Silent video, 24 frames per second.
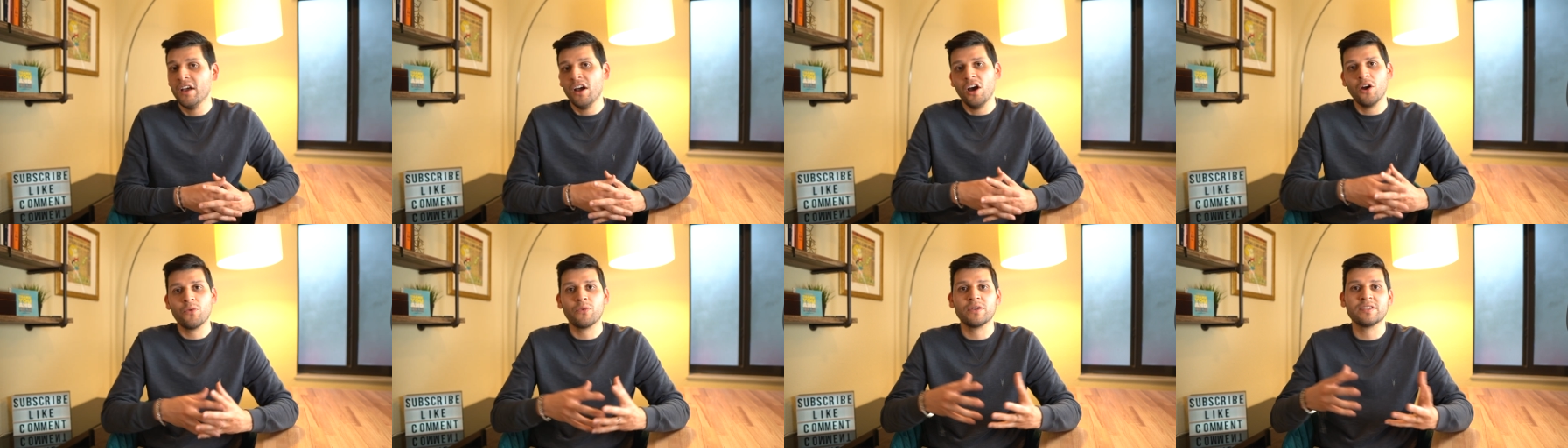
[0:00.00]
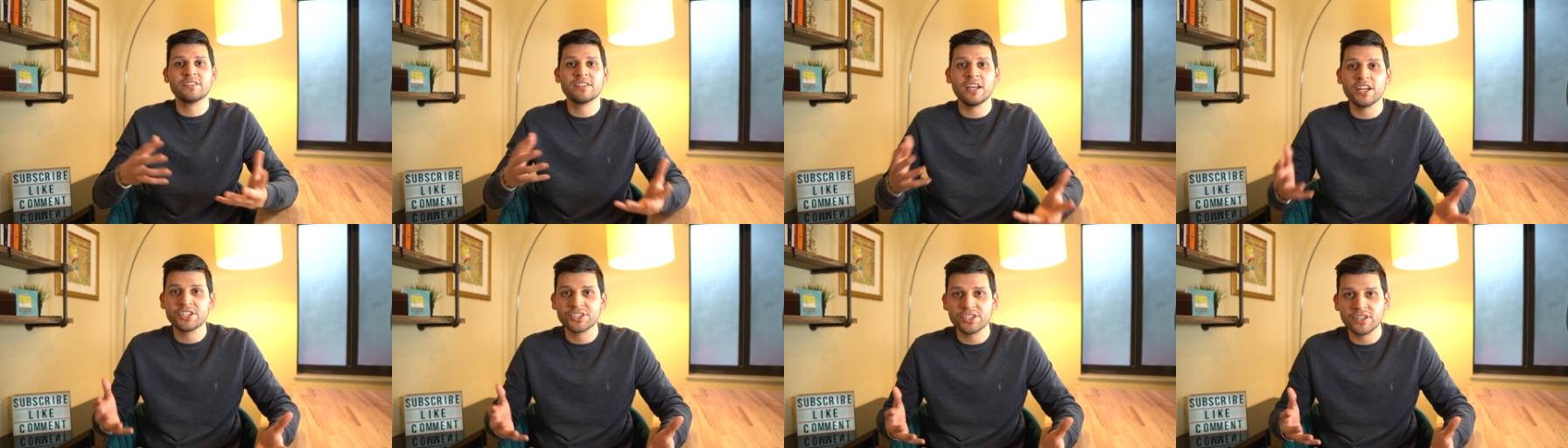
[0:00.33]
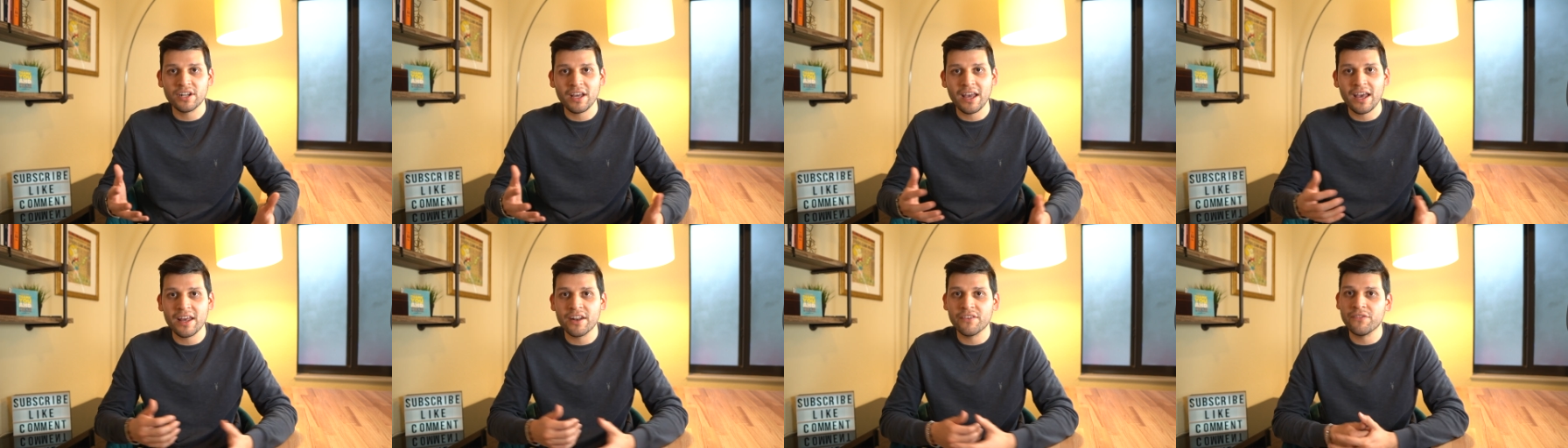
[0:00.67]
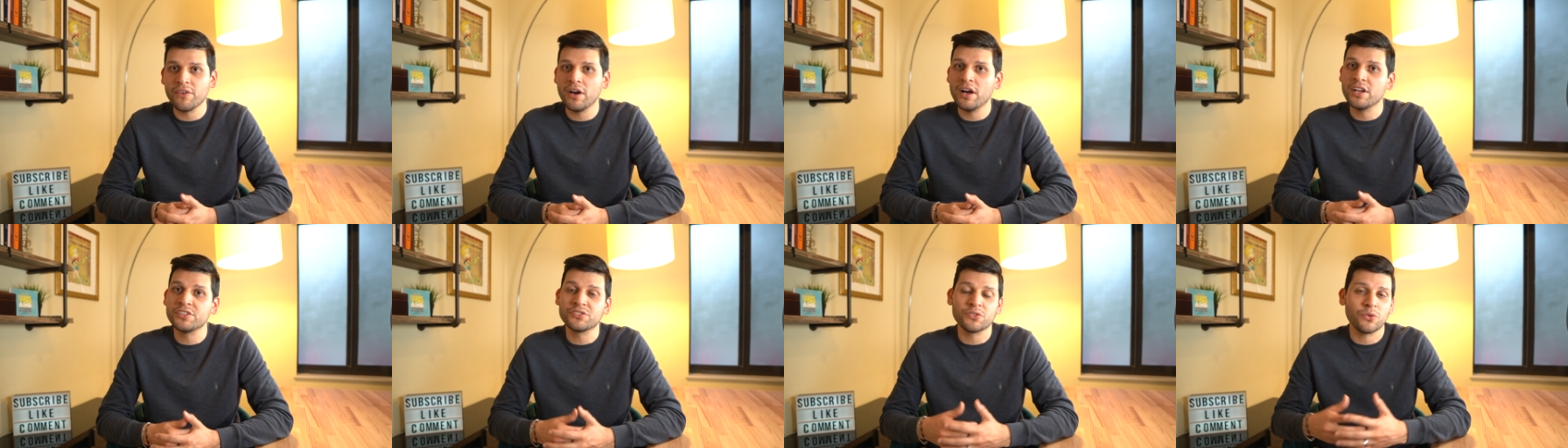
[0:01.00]
a recession ahead of
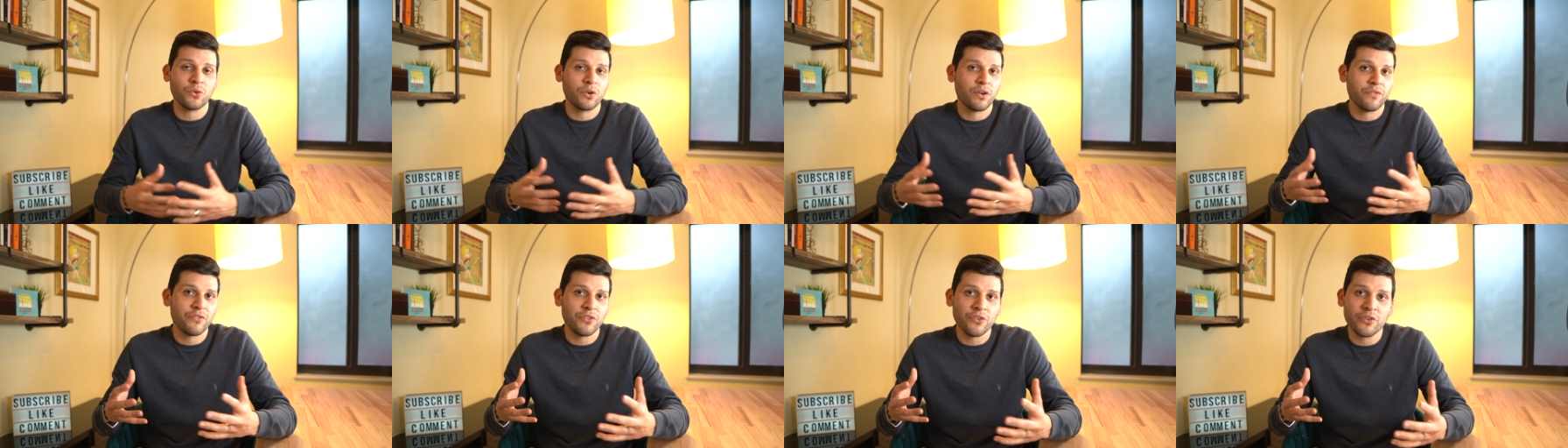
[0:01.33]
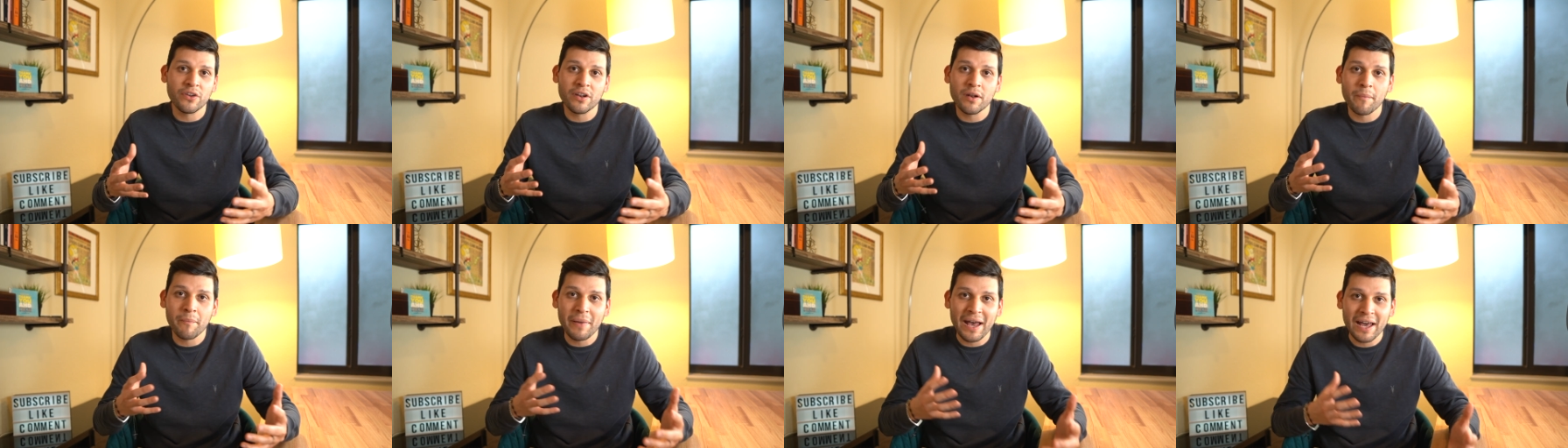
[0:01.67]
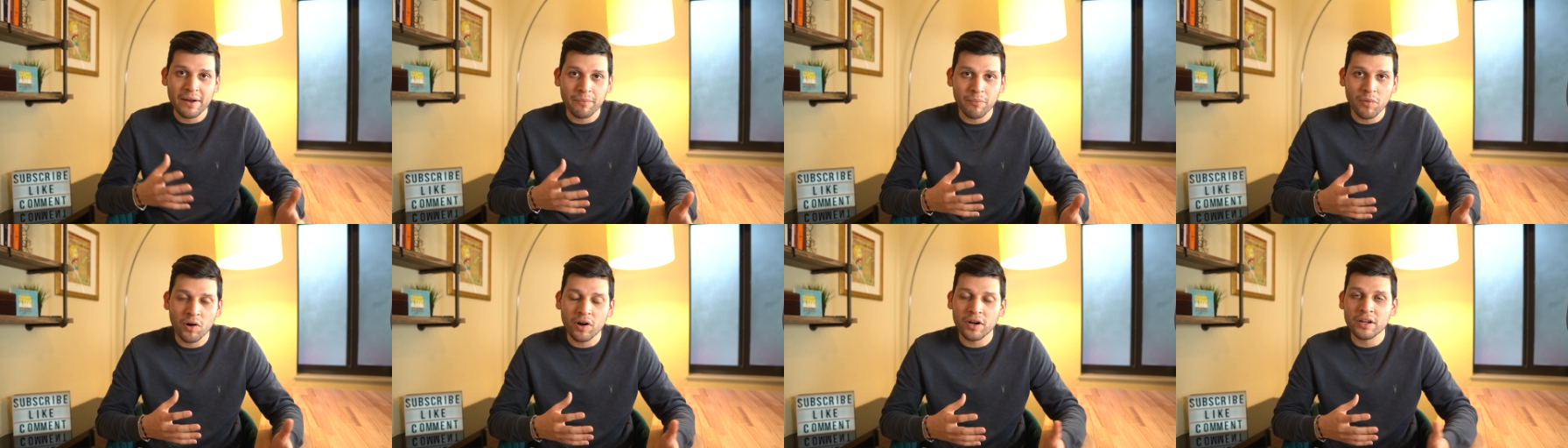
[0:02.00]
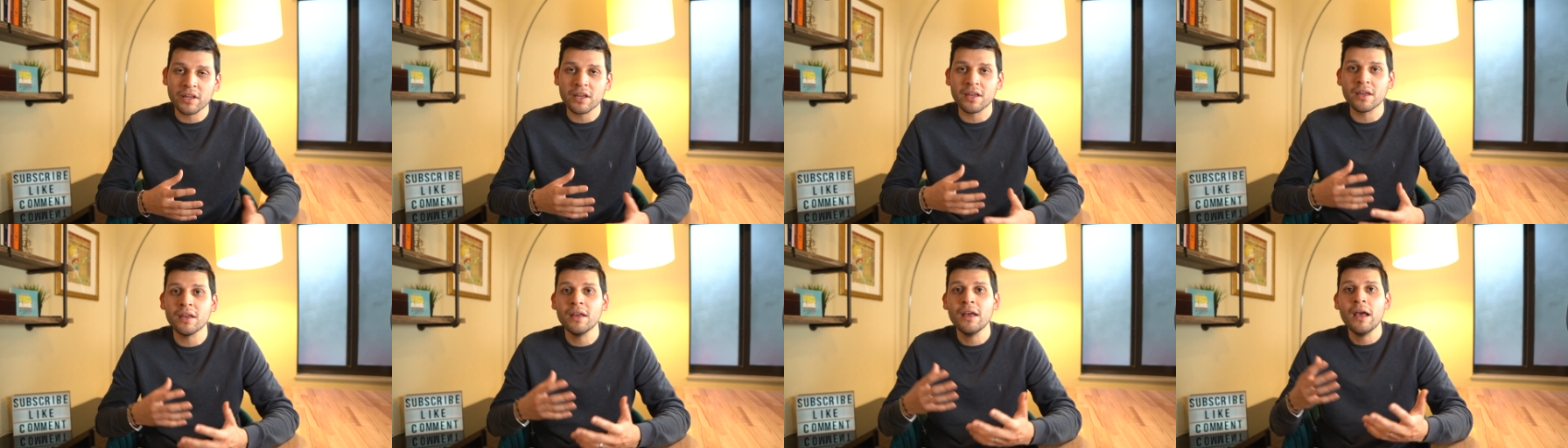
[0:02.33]
us or if you're in a bad
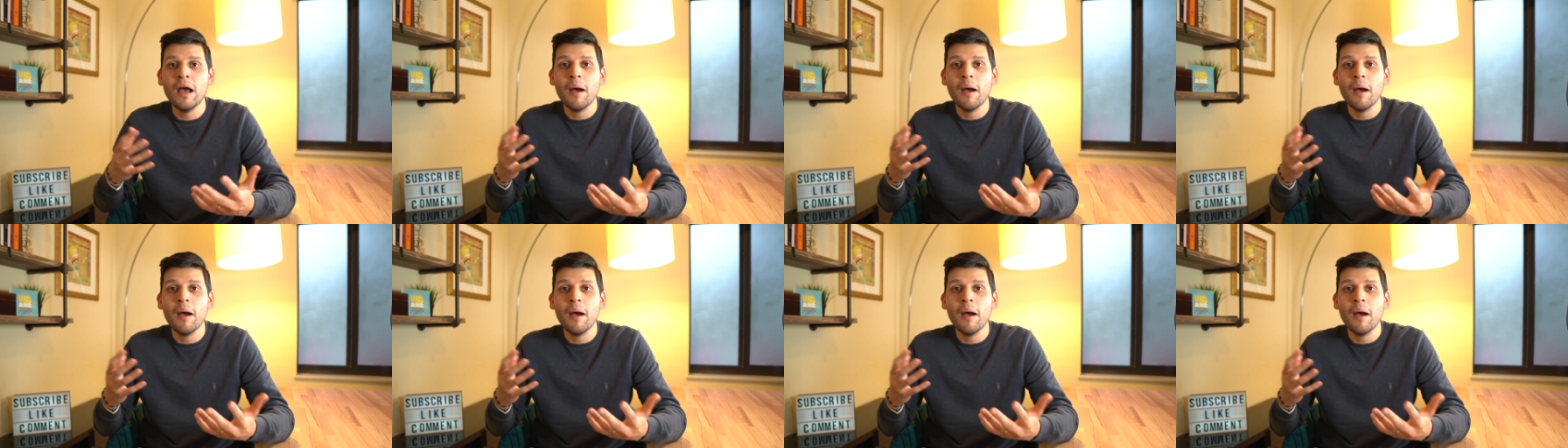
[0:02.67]
market,